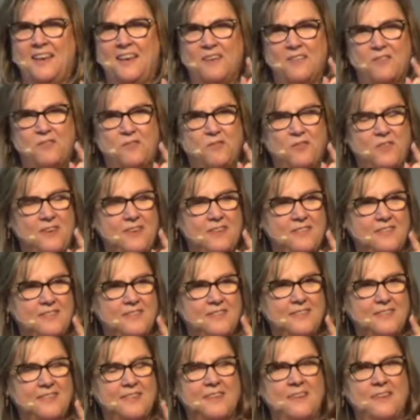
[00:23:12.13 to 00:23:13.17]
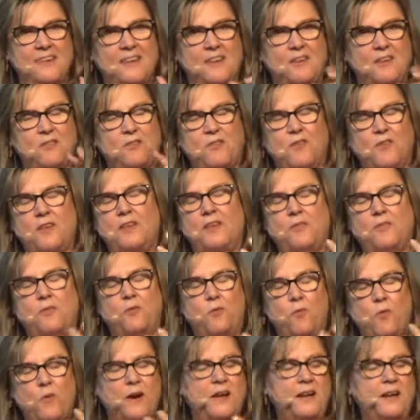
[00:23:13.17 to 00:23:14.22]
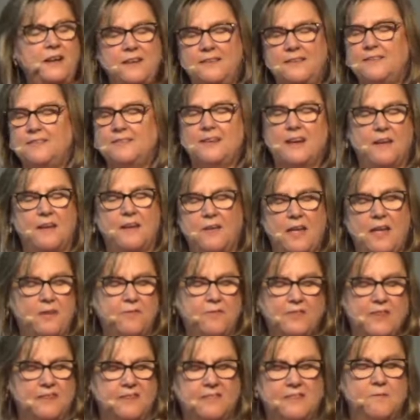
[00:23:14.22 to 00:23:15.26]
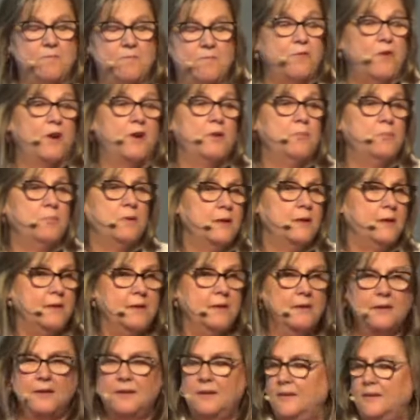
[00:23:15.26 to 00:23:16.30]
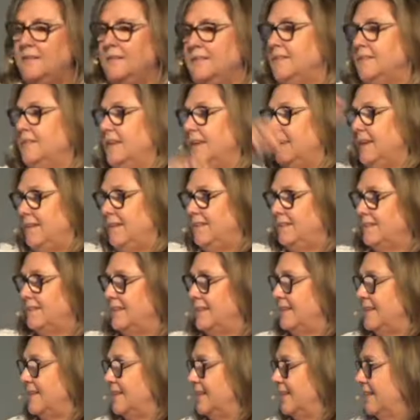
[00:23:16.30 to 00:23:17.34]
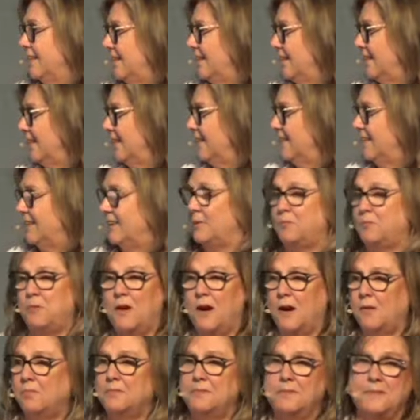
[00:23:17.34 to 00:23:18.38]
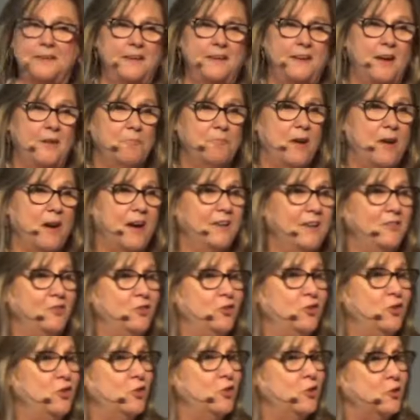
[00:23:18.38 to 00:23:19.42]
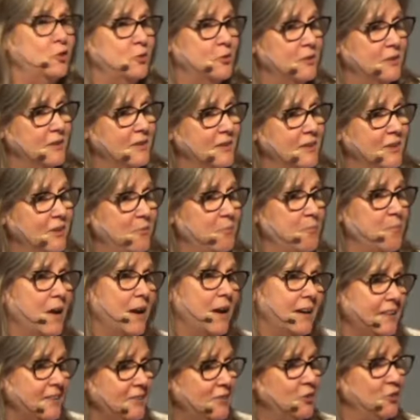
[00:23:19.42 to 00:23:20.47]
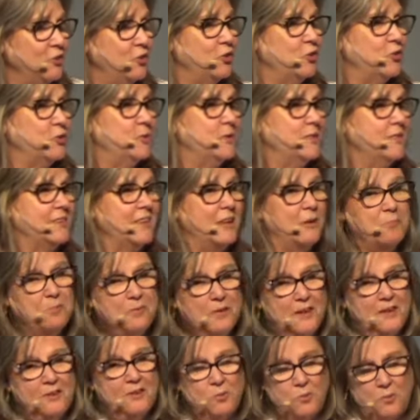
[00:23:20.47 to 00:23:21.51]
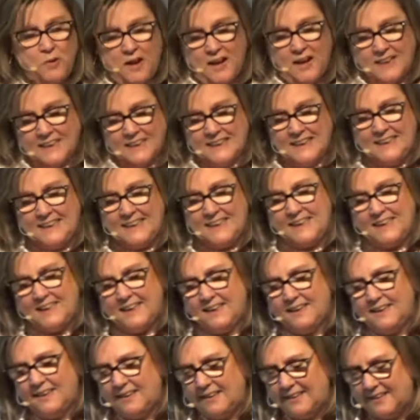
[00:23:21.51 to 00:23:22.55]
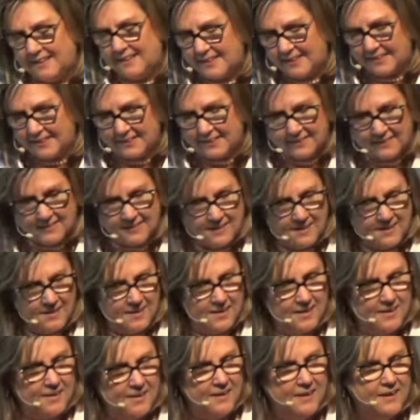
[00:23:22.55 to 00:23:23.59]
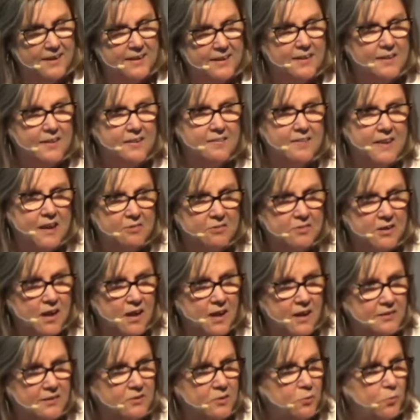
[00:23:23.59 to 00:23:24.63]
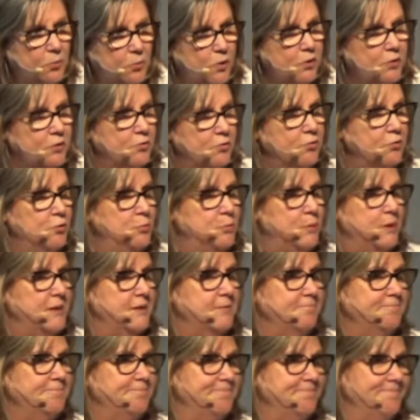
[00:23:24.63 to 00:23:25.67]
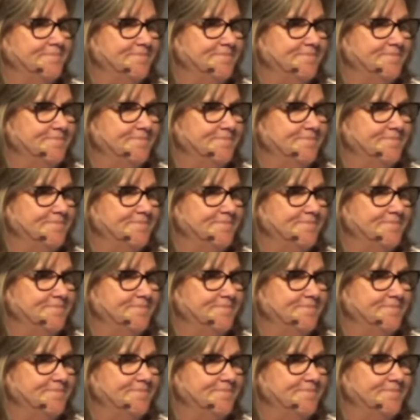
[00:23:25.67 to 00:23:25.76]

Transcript: if what it is that's in front of me is easy, it's probably not mine to do. Mine to do is that place where I lean in and I allow God to work through me.